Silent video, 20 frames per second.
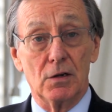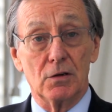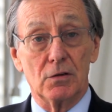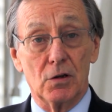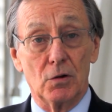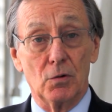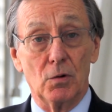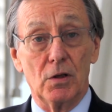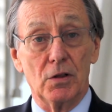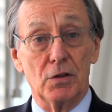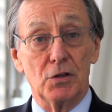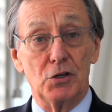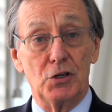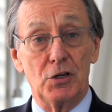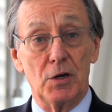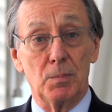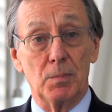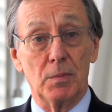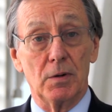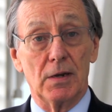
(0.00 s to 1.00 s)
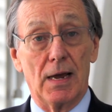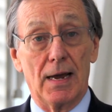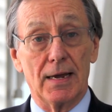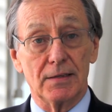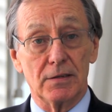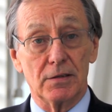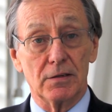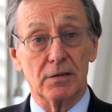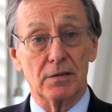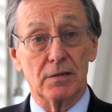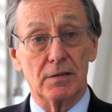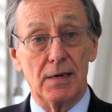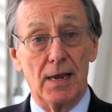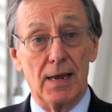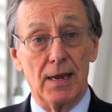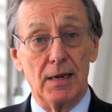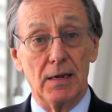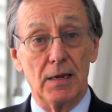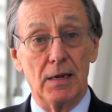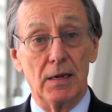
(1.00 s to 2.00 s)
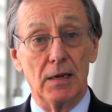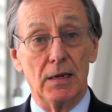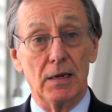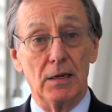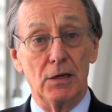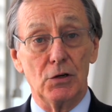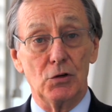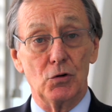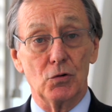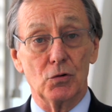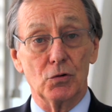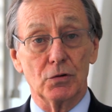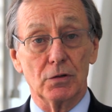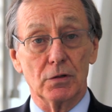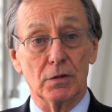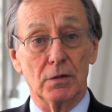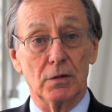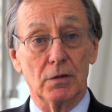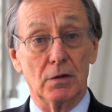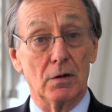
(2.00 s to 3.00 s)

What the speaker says: So the ship had to stay in Jordan.